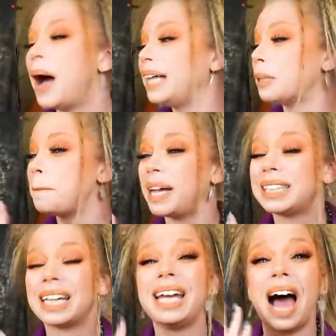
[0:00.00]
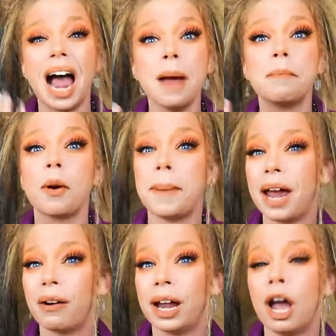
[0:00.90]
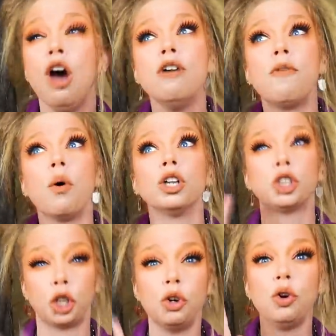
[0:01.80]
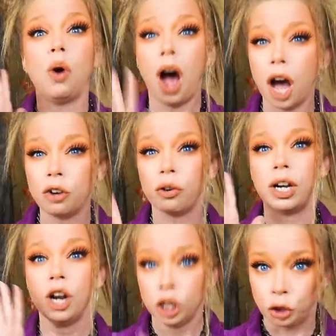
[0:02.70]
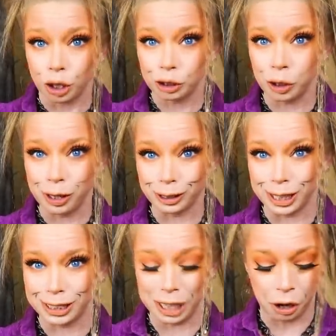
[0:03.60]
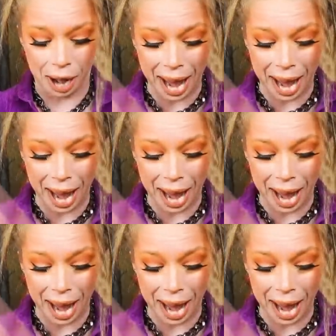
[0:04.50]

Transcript: But basically, I am preparing for 200 trick-or-treaters this year,